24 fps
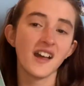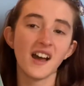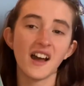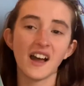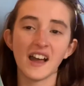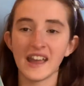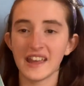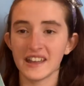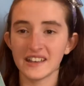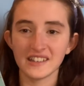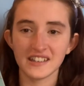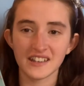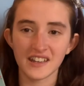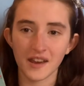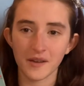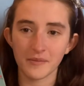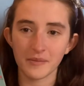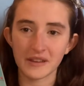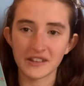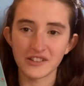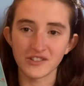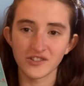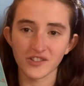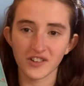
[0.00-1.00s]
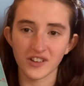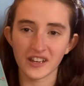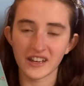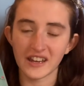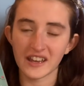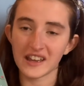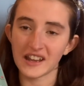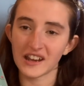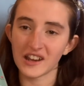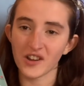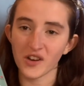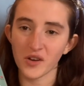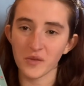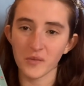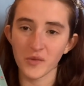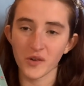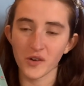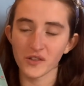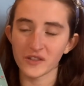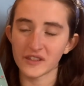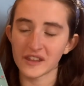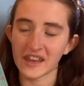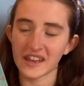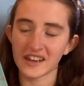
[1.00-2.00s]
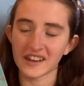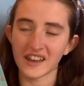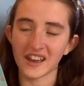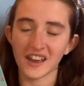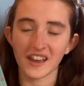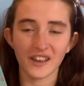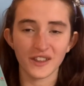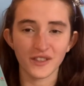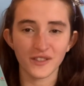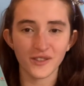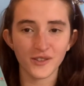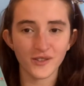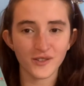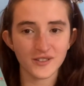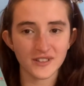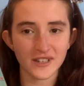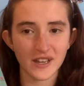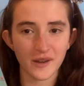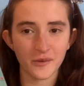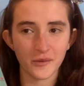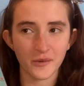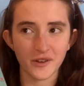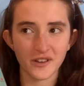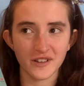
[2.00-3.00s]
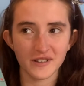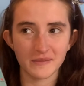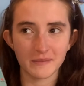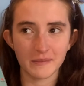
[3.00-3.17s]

I ended up enjoying it a lot more than I thought I would,